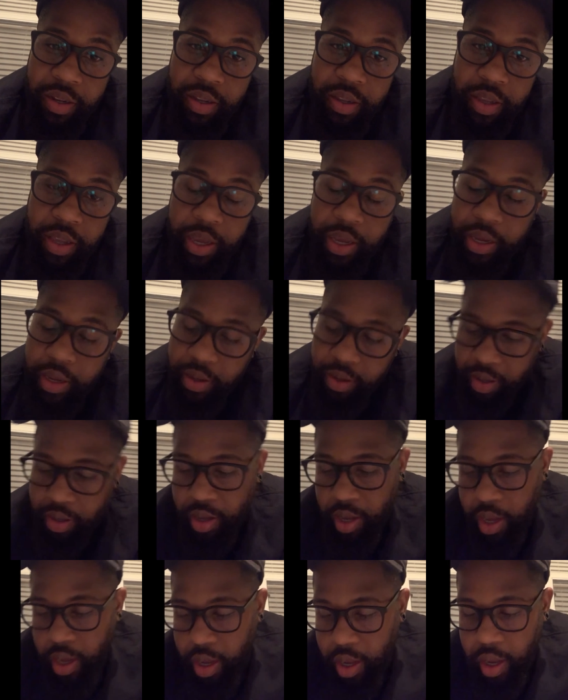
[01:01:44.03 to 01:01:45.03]
Yeah,
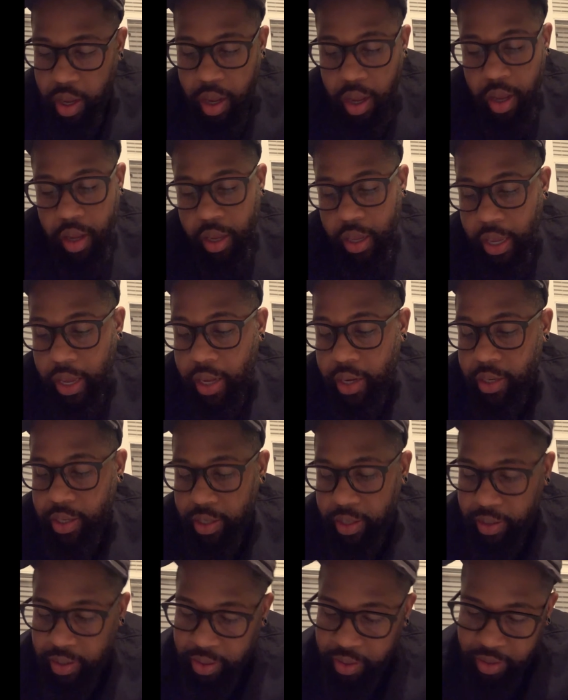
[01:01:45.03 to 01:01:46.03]
we're gonna see how that goes,
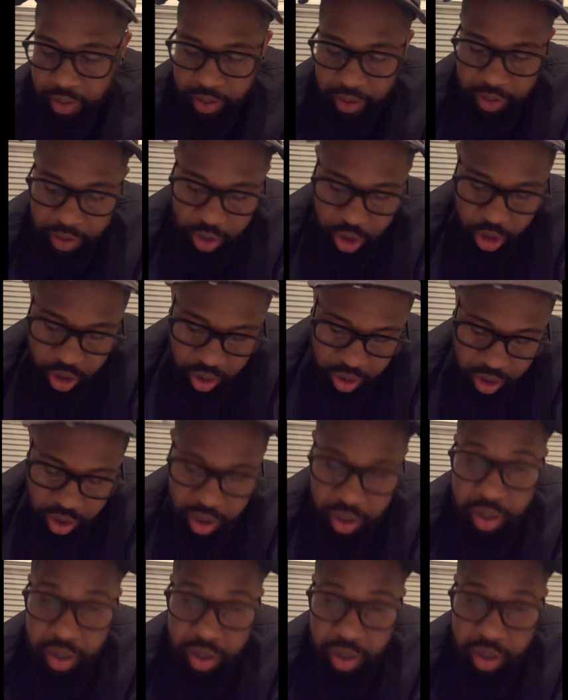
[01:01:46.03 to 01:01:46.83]
man. Big time.